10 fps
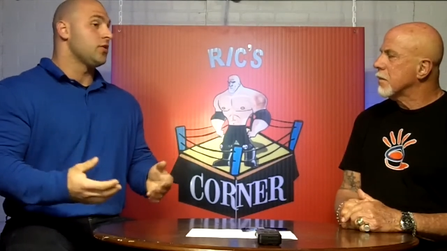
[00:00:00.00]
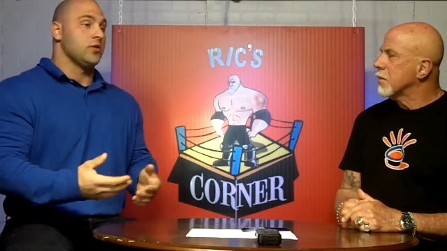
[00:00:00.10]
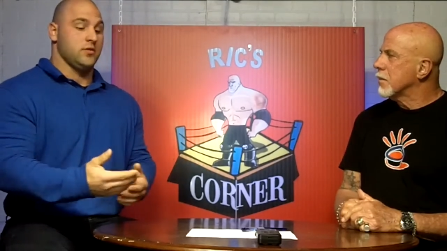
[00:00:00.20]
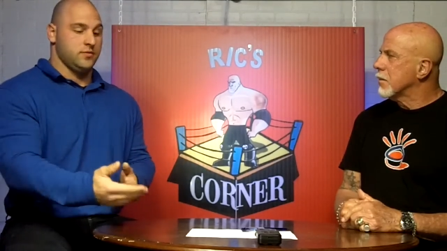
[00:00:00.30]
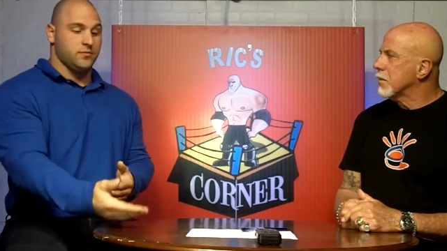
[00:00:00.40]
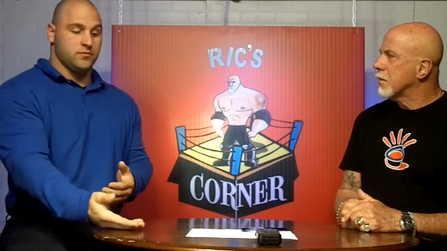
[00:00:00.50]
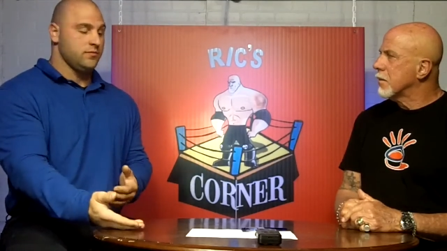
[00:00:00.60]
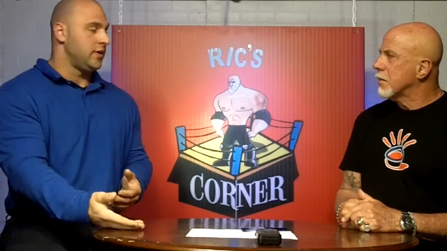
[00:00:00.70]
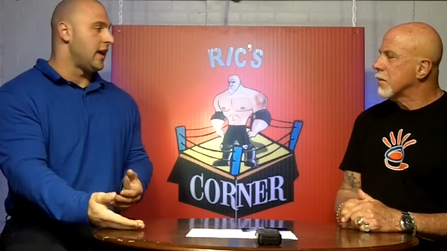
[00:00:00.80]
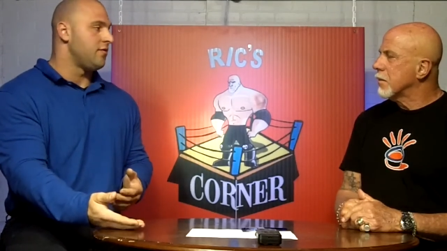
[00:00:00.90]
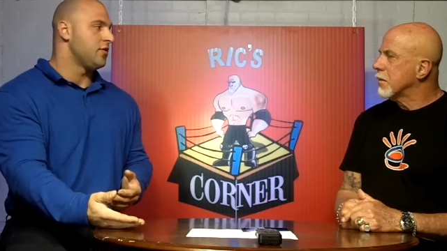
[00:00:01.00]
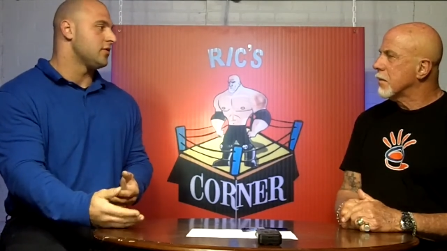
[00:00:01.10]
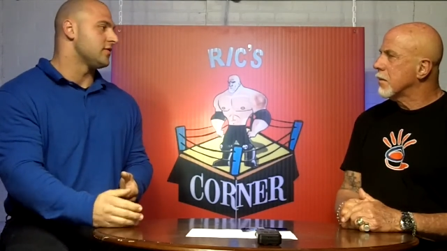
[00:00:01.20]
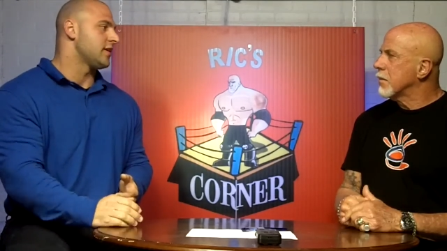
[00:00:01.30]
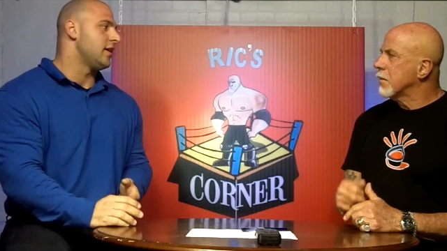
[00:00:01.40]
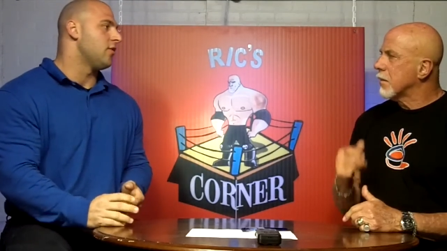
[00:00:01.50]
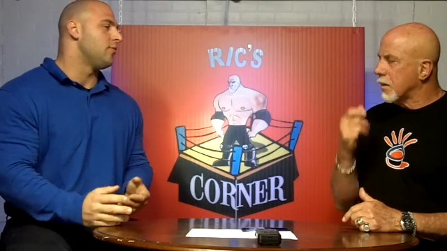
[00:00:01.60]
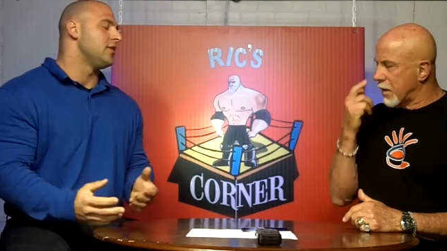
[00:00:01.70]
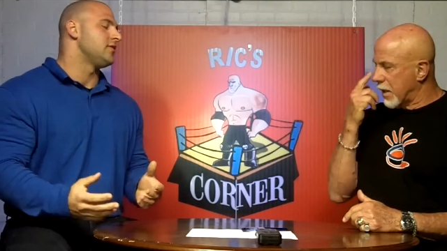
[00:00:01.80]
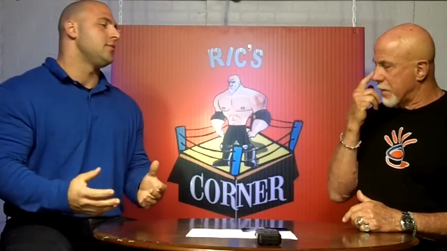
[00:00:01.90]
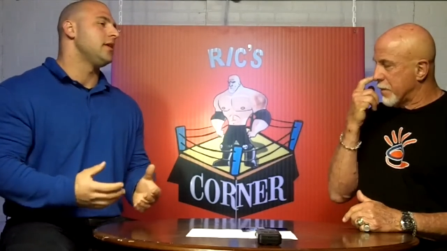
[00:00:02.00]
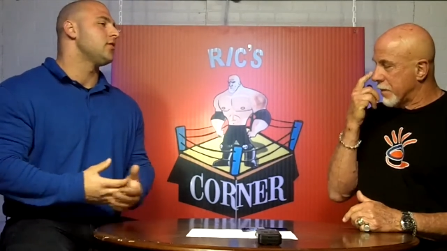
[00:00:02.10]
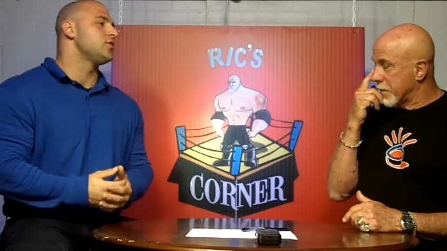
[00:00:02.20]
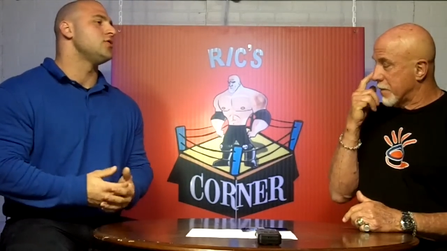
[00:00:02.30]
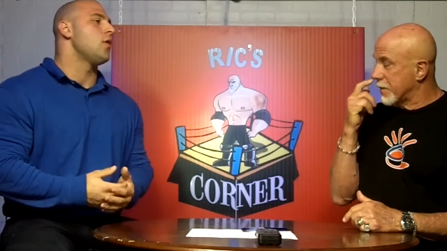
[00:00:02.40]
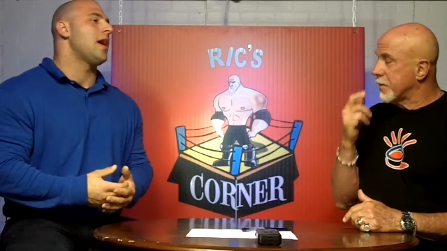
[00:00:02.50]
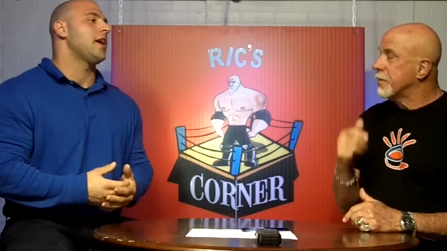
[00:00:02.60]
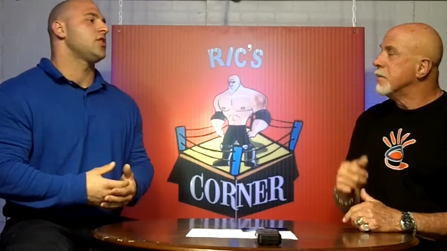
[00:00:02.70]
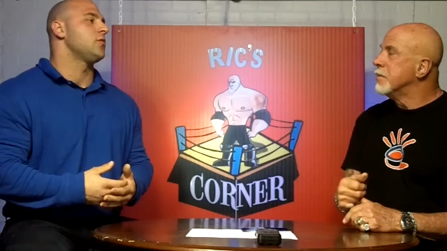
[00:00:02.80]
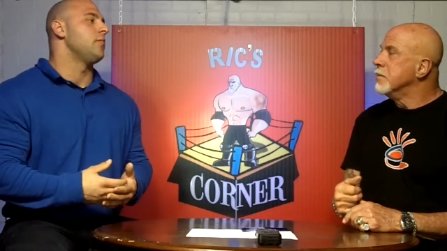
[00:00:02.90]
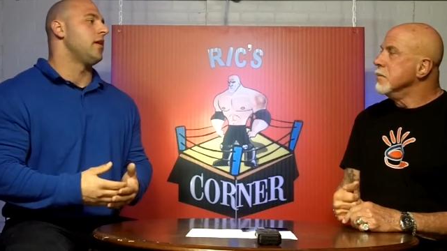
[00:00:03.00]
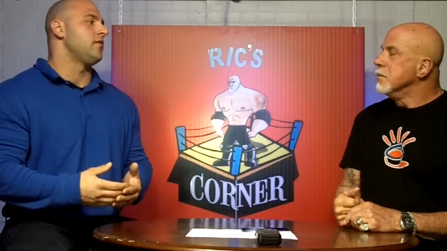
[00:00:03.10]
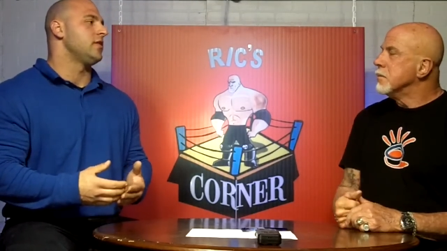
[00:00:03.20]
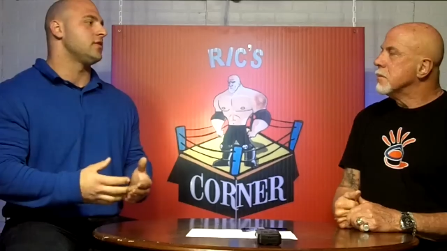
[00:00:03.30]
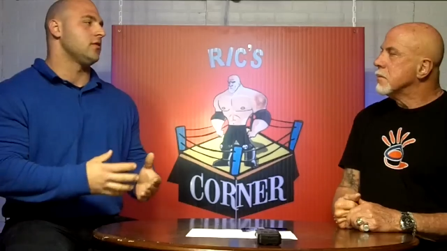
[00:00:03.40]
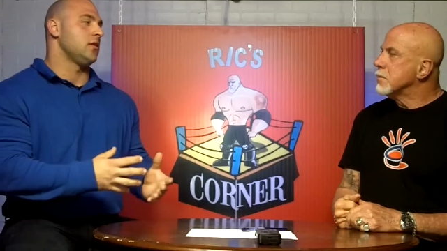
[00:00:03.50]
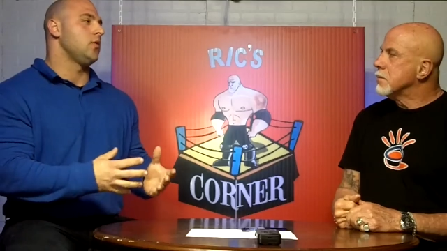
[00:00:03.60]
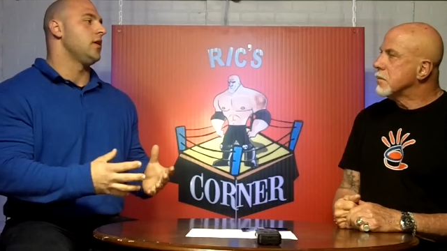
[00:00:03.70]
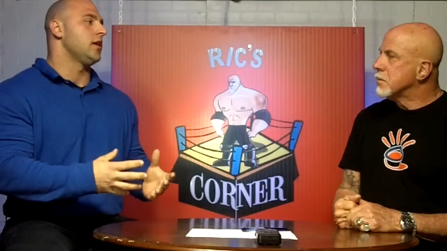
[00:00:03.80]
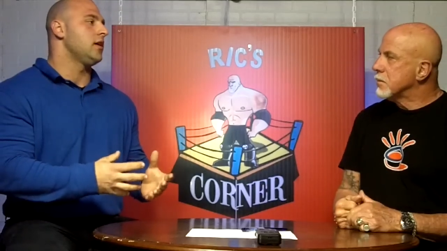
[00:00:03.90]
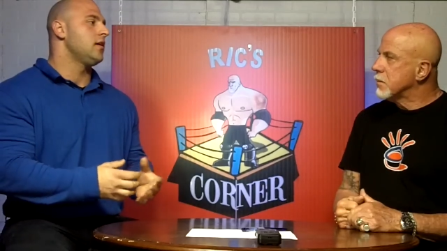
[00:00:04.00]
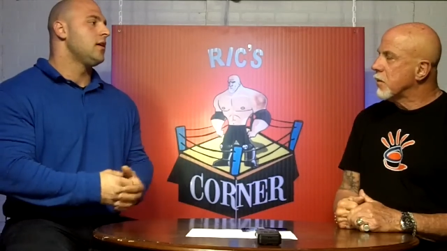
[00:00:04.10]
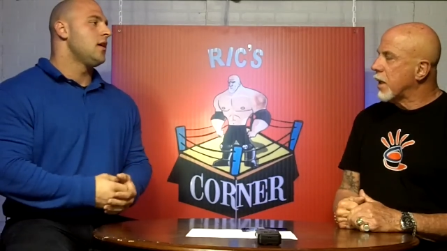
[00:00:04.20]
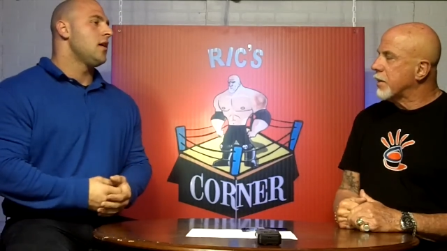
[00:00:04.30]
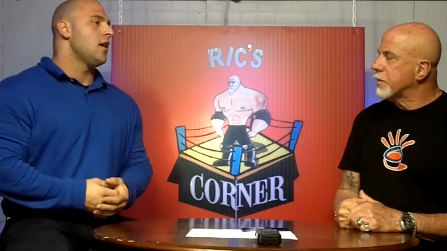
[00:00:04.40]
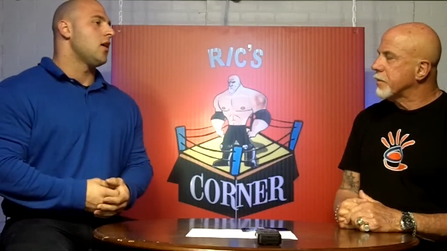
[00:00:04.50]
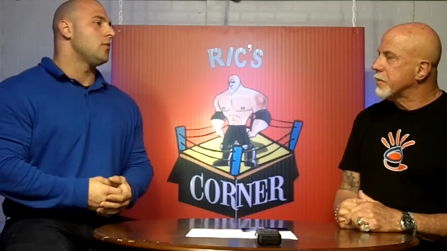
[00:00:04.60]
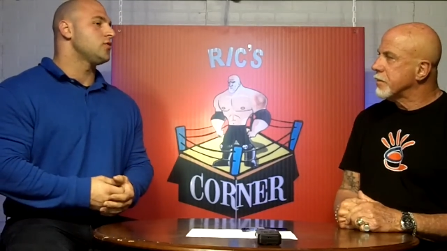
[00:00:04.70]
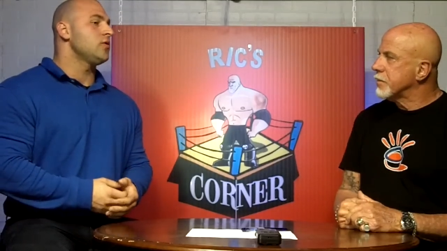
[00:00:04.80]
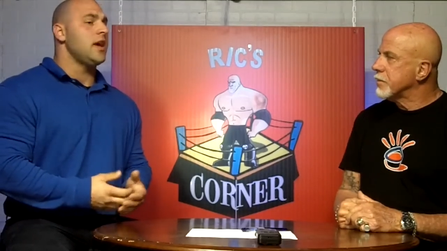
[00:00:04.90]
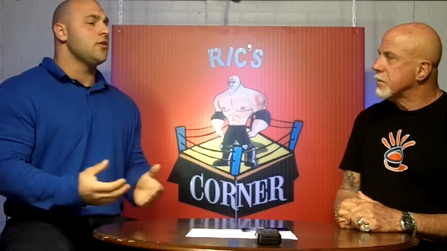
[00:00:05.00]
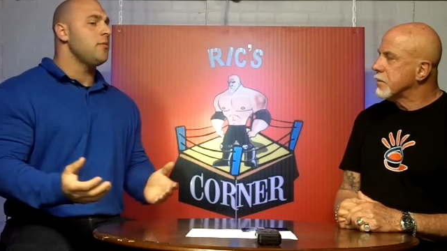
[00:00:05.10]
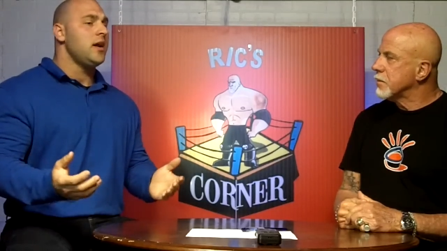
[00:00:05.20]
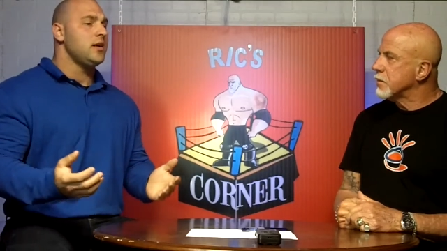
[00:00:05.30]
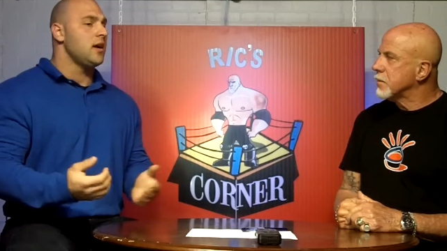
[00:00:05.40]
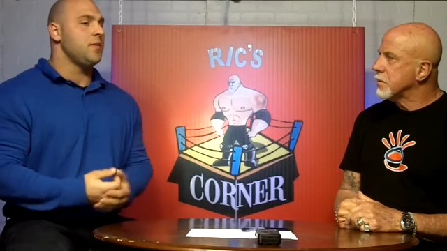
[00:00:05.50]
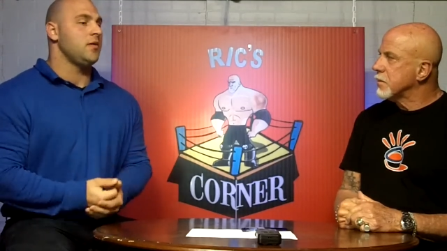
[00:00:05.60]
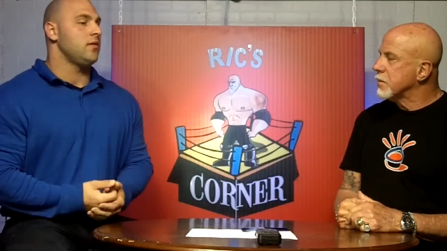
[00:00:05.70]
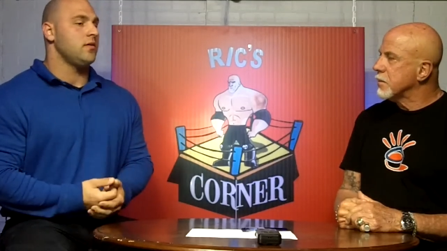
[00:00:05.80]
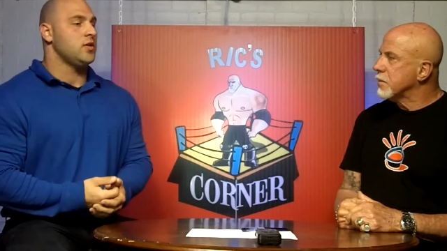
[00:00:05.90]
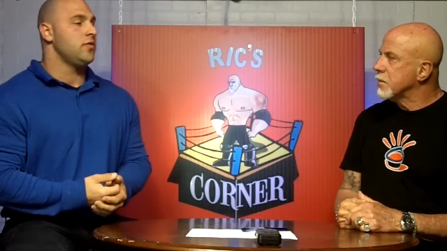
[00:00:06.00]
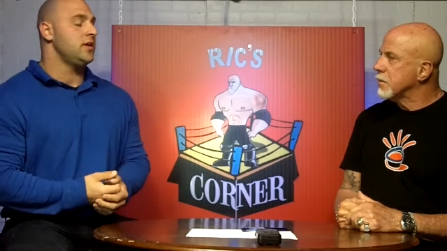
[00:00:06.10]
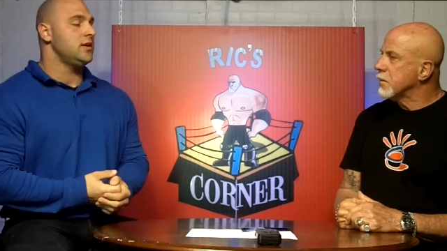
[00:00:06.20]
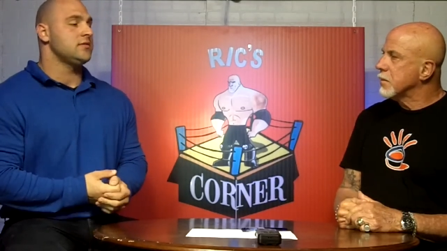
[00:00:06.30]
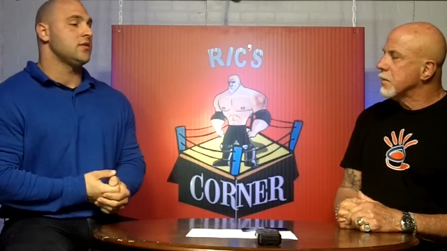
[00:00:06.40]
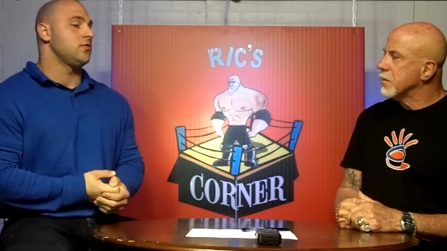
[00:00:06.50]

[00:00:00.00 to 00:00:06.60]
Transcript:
Speaker 1: You're going to be heavier on the scale. But right. to me, there's no actual benefit to loading it. Right. Um, so yeah, your body. I mean, creatine's a